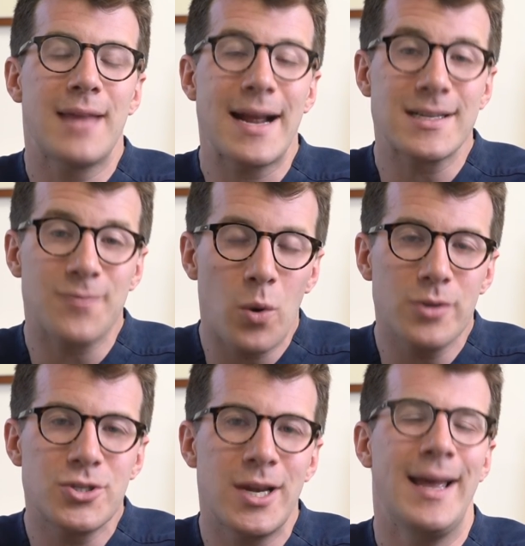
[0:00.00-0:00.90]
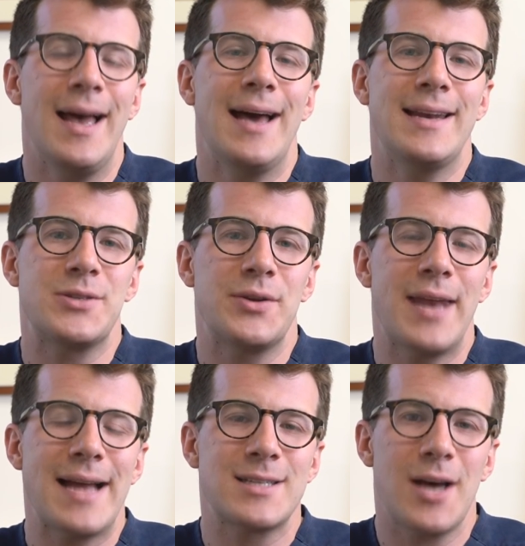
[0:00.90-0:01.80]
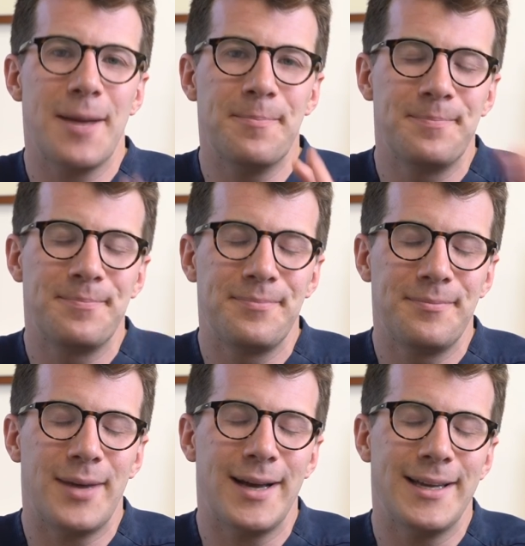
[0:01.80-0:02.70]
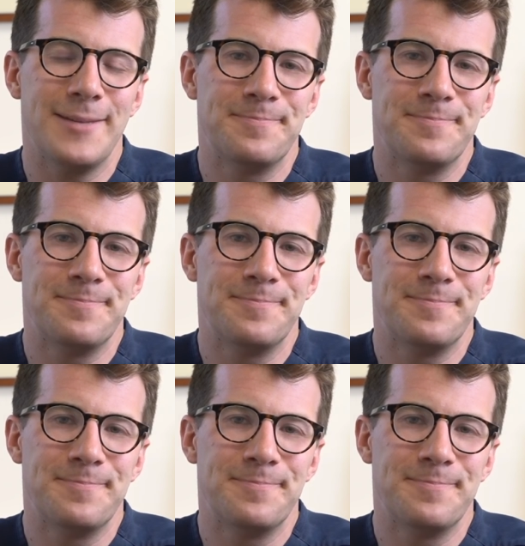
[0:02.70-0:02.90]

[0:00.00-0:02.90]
Thanks for watching, and until next time, bye.